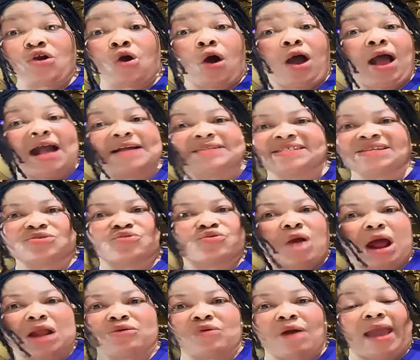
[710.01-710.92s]
or your
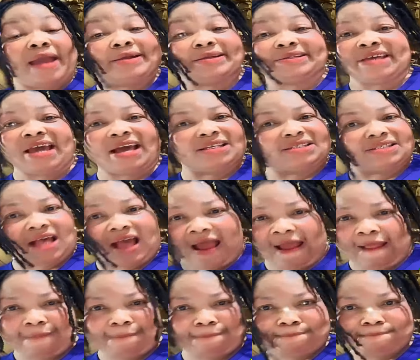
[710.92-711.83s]
ex kwa na
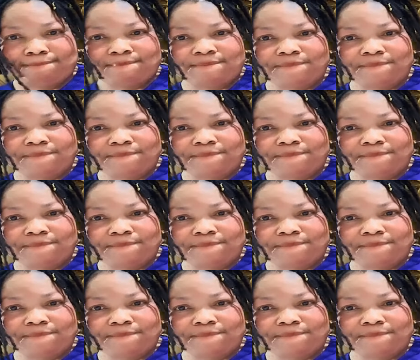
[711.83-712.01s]
enchesa,